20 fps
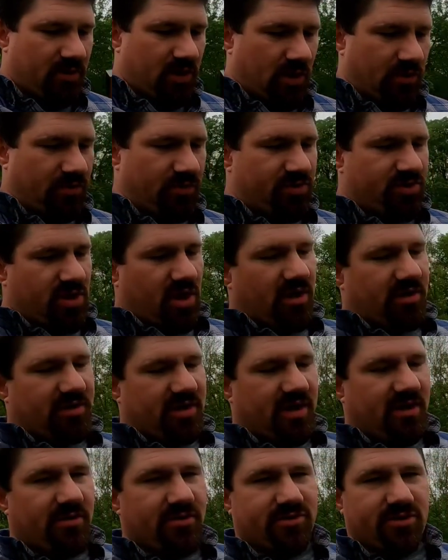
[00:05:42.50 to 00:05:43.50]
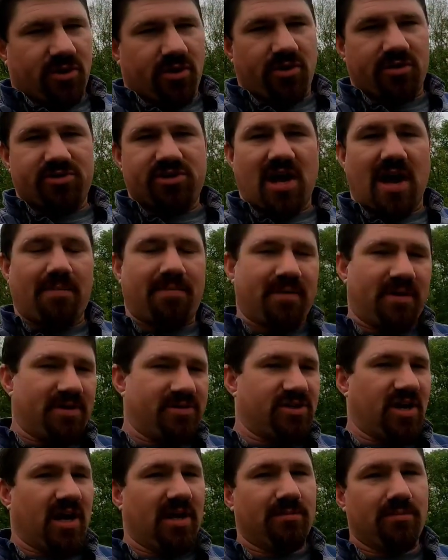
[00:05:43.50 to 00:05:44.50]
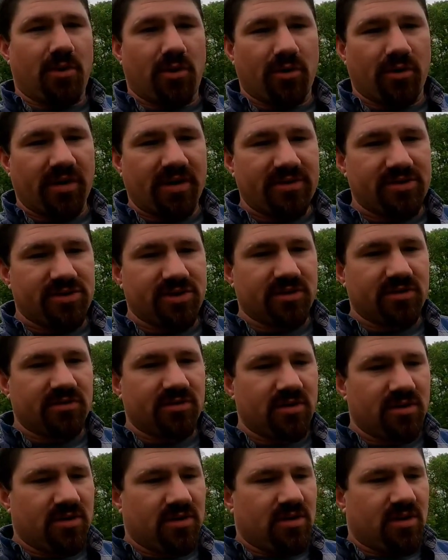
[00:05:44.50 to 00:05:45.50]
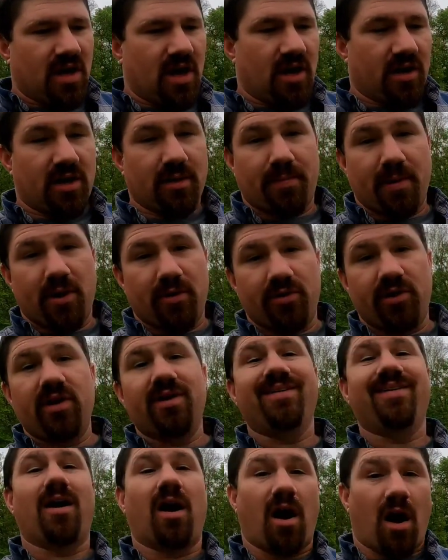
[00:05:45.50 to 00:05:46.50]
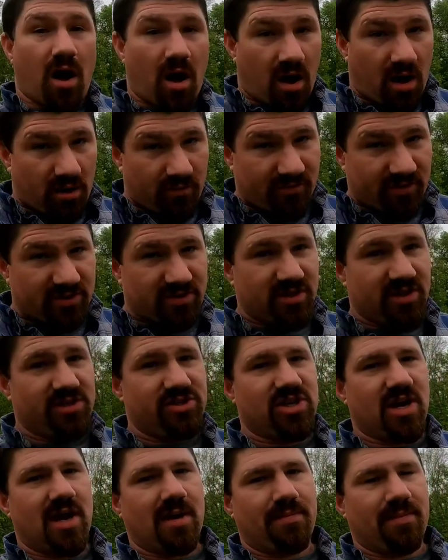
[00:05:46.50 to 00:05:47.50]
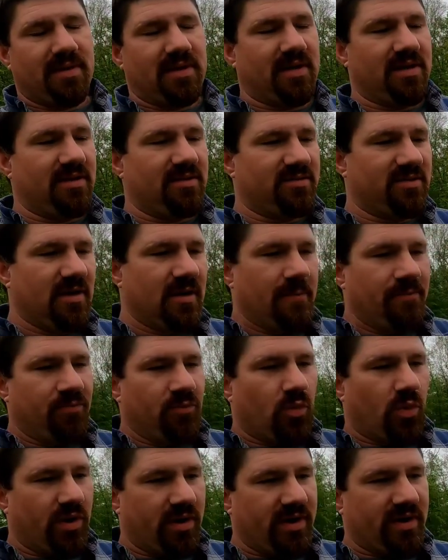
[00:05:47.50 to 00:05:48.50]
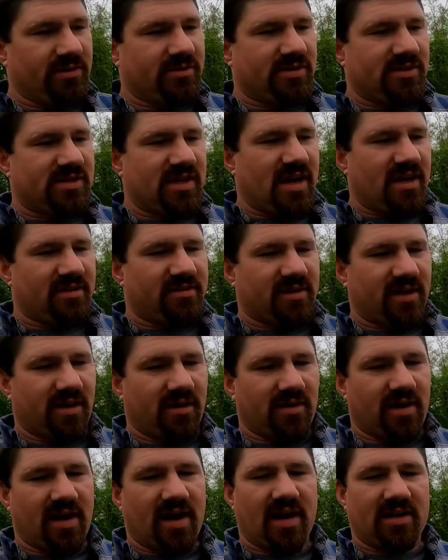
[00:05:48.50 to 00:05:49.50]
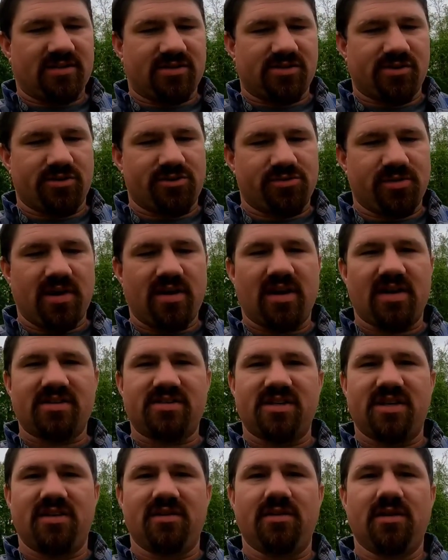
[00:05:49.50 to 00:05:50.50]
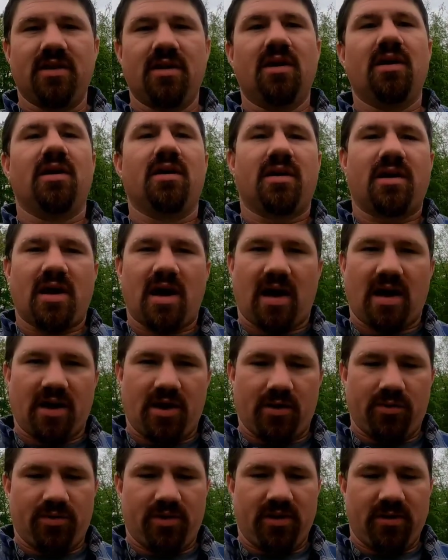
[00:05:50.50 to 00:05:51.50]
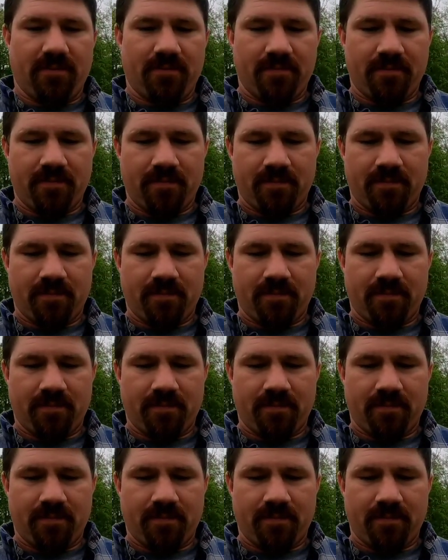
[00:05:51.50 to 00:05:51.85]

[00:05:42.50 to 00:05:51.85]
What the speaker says: You know, the John Deere's are a Japanese Yanmar engine. Kubota, obviously Japanese. What else is out there? And I got to search around. I seen Kioti.